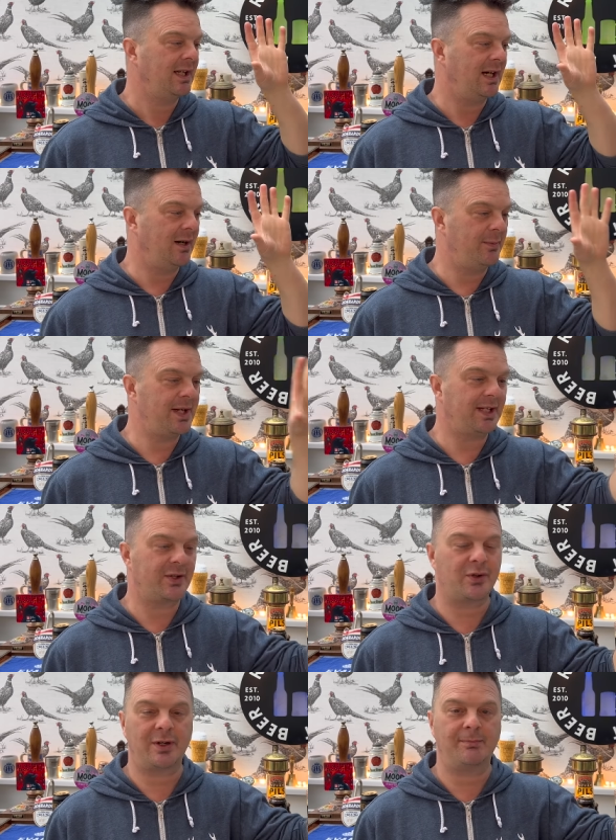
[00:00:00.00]
and we're going to
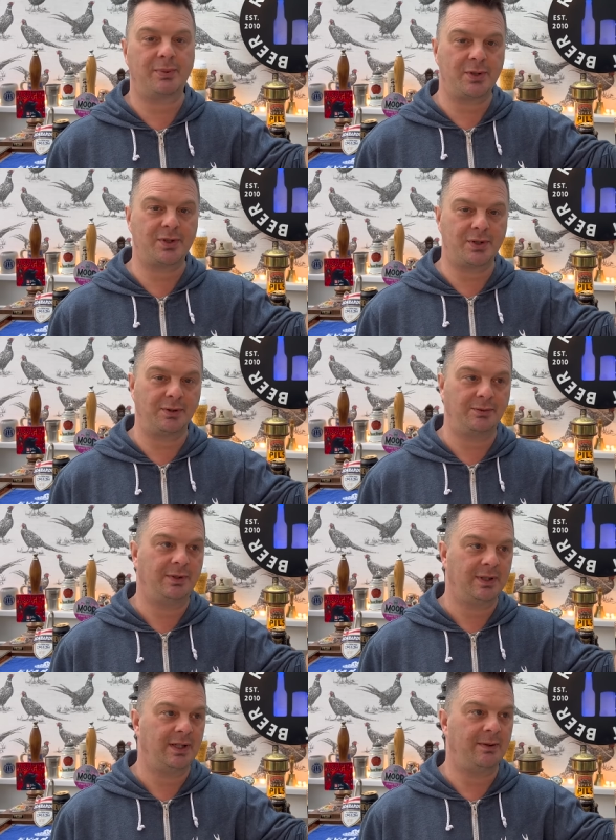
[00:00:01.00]
try and push you
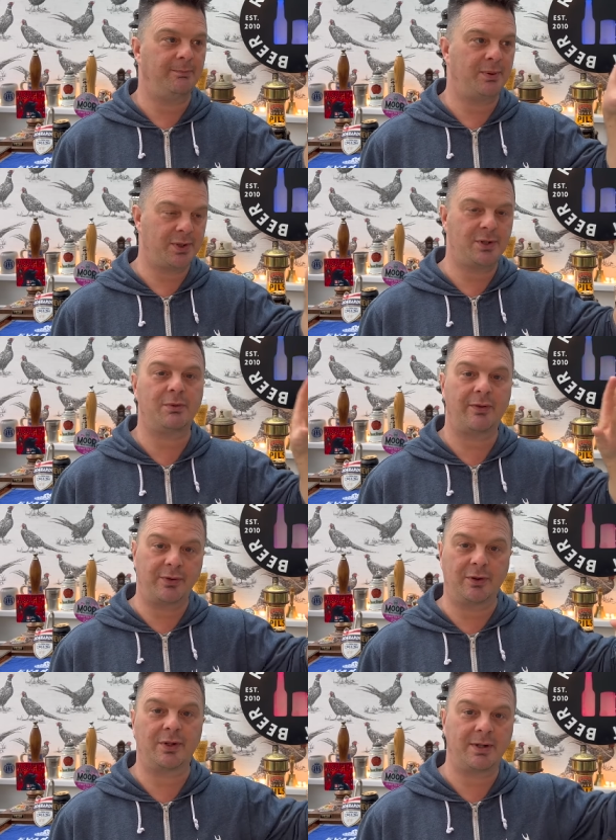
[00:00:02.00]
and push you off
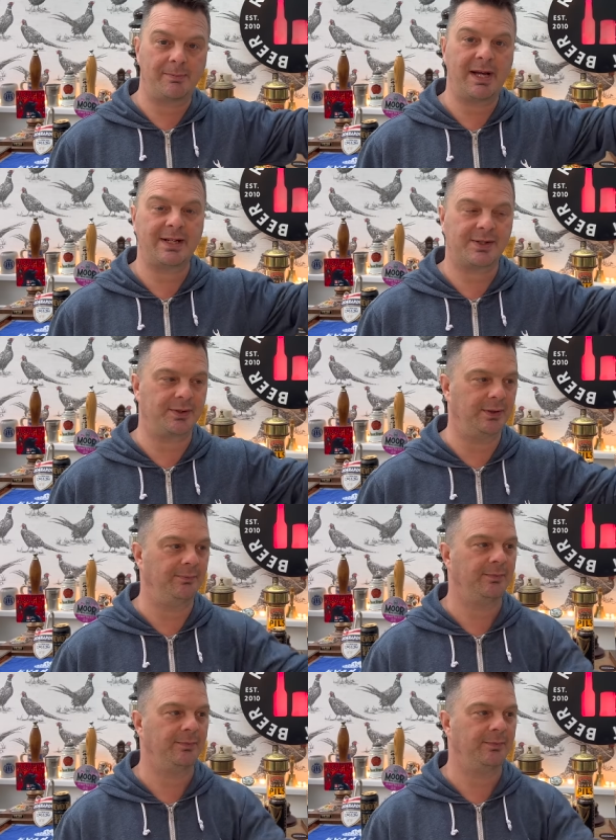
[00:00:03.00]
your kind of pedestal.